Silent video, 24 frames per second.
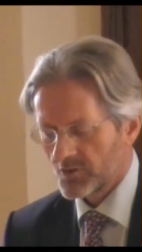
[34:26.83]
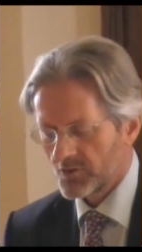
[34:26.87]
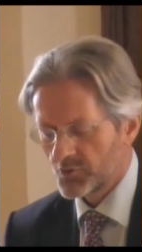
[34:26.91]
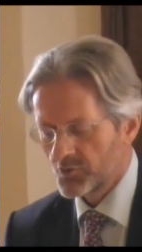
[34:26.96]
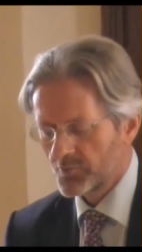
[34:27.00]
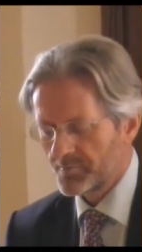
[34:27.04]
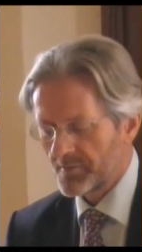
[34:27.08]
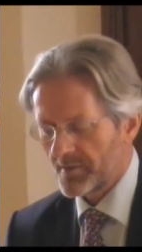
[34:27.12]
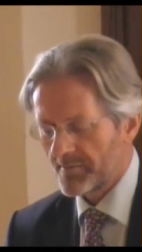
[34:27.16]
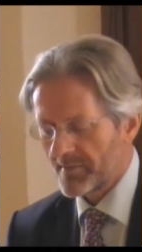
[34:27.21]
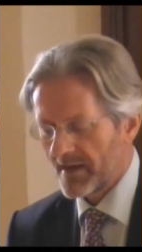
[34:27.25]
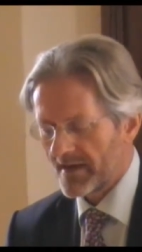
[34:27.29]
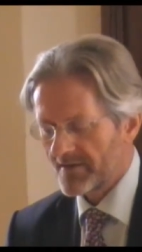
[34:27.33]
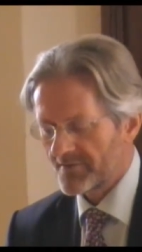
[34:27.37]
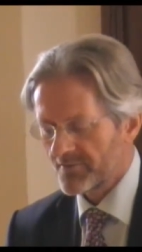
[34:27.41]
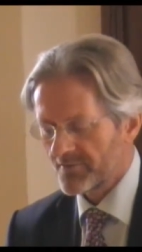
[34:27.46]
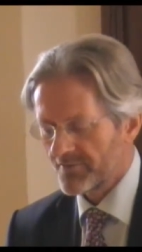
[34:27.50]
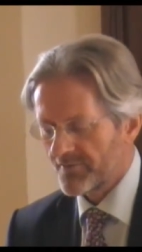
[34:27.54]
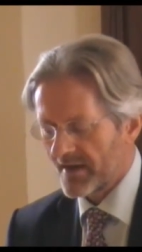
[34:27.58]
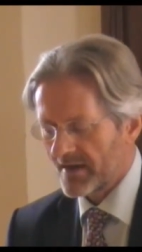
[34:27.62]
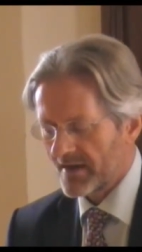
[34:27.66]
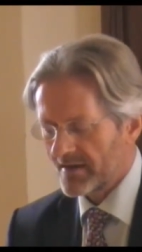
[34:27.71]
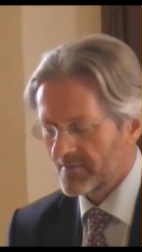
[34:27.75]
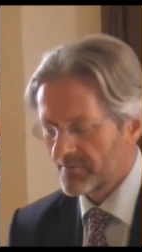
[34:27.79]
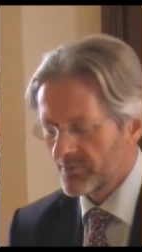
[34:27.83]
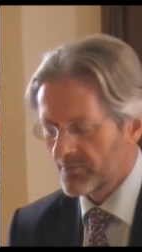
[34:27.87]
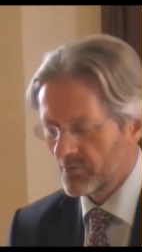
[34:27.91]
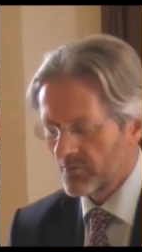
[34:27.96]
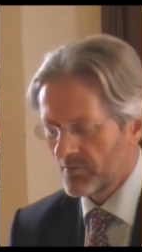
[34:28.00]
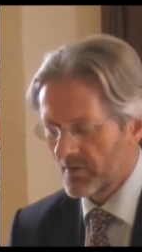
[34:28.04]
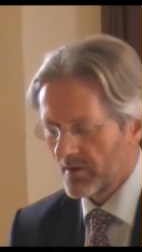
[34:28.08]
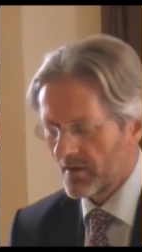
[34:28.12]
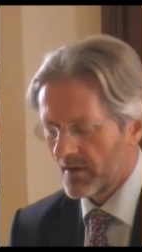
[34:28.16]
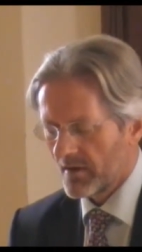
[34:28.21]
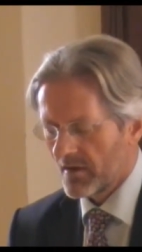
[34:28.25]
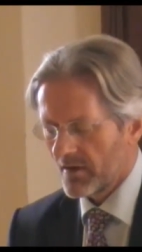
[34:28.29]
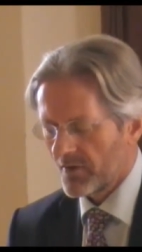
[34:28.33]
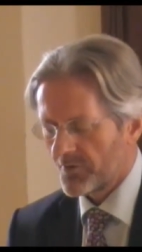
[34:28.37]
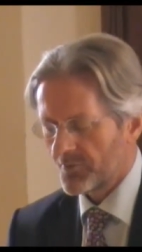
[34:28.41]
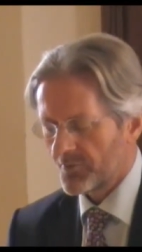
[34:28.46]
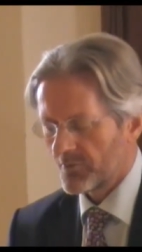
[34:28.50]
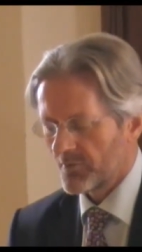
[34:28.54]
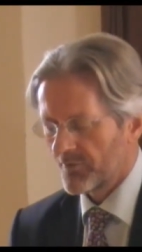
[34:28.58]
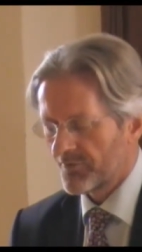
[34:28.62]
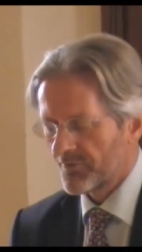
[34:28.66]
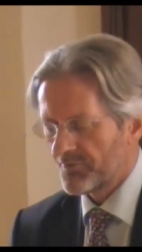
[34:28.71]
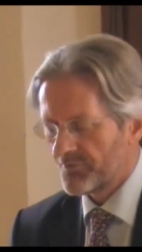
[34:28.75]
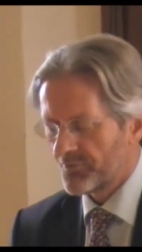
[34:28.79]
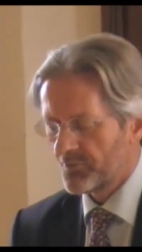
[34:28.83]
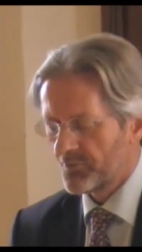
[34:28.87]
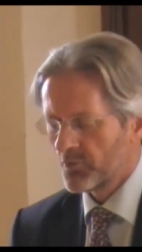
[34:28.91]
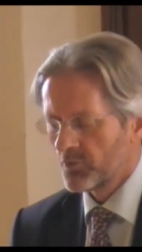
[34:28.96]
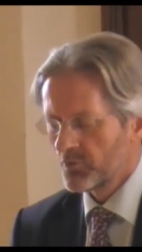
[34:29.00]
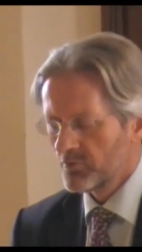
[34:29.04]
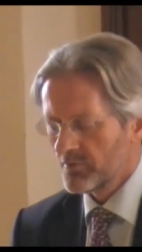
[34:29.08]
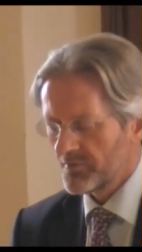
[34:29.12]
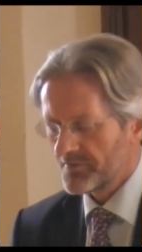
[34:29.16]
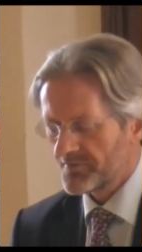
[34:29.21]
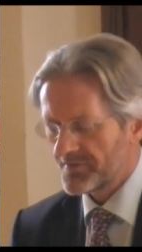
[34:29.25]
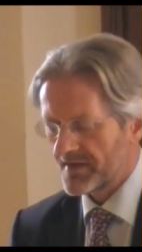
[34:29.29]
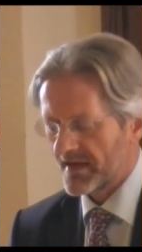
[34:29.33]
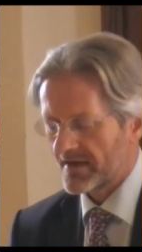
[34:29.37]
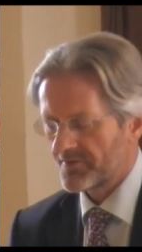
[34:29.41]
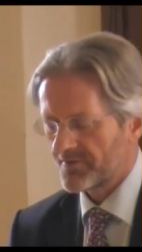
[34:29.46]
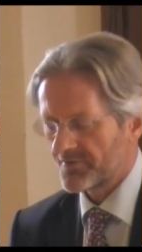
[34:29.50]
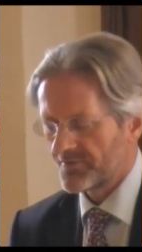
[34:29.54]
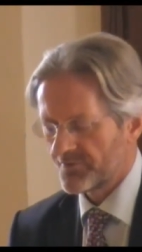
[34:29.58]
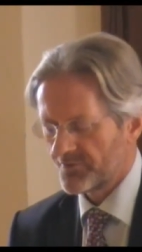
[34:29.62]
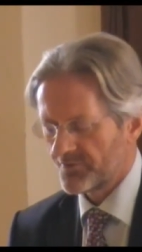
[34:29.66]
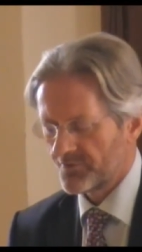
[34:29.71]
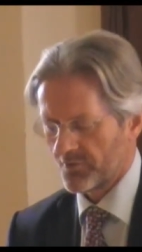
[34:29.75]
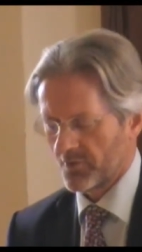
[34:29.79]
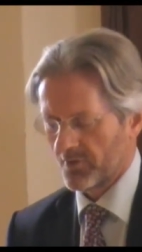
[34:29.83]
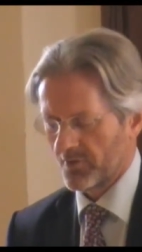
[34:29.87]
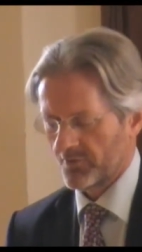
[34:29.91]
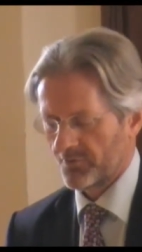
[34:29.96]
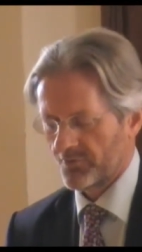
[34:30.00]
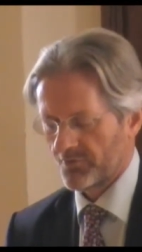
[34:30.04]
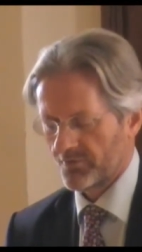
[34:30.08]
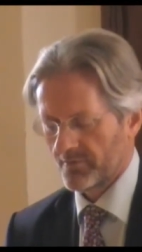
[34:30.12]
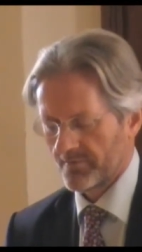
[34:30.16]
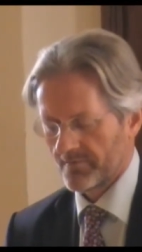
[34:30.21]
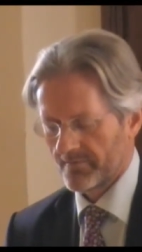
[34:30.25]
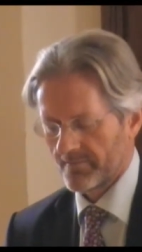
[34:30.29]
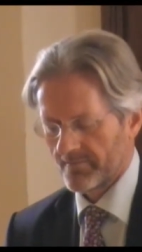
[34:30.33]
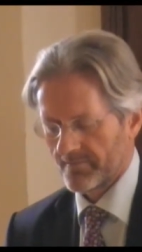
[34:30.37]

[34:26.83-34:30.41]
should be made available through a full text search.